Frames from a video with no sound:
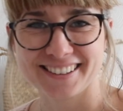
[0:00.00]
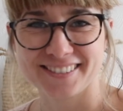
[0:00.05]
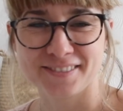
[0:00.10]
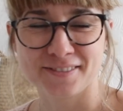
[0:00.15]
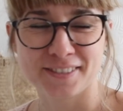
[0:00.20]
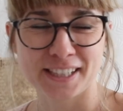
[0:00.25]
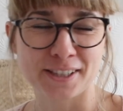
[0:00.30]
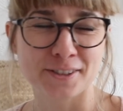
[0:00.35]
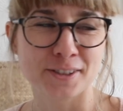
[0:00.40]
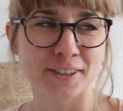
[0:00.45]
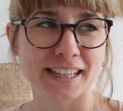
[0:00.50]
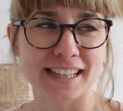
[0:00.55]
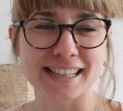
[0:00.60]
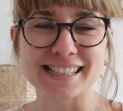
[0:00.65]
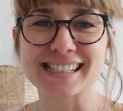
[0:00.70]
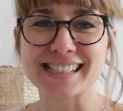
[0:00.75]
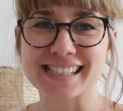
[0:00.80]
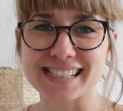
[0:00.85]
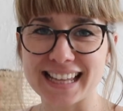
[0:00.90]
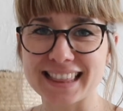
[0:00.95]
We call it
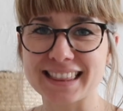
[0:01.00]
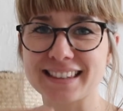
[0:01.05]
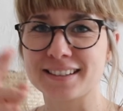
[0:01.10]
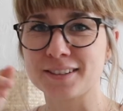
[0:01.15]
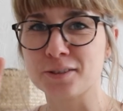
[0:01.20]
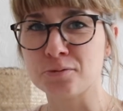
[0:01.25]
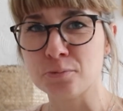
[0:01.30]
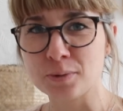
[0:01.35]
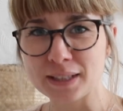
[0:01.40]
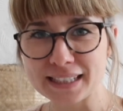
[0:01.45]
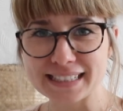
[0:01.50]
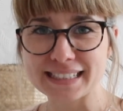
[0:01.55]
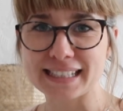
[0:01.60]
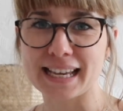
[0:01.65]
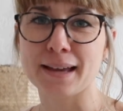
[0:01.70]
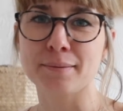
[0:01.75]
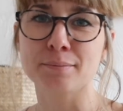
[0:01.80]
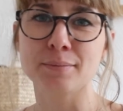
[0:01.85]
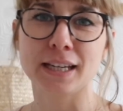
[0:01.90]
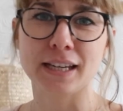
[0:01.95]

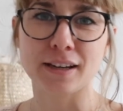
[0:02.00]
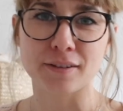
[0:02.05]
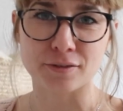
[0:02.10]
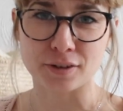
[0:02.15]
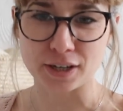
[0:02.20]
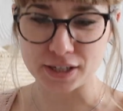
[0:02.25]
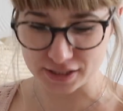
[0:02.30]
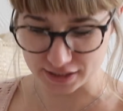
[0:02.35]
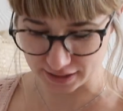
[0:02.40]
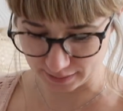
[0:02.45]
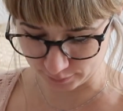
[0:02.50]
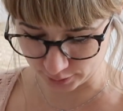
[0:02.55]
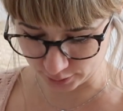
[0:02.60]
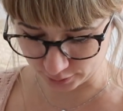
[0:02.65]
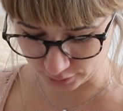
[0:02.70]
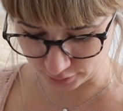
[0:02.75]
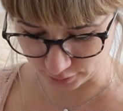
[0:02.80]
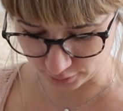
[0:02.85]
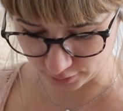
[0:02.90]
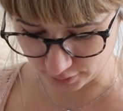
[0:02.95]
7/8 in French. I'm
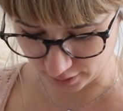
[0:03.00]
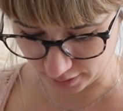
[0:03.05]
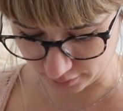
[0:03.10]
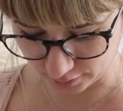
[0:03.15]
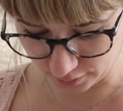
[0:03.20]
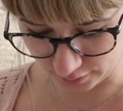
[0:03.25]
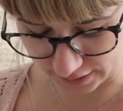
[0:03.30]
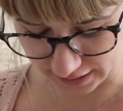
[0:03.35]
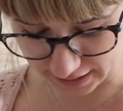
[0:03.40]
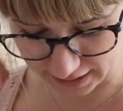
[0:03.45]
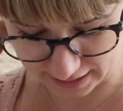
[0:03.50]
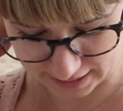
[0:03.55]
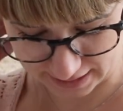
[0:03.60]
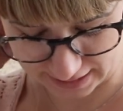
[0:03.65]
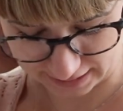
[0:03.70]
not sure how you say it in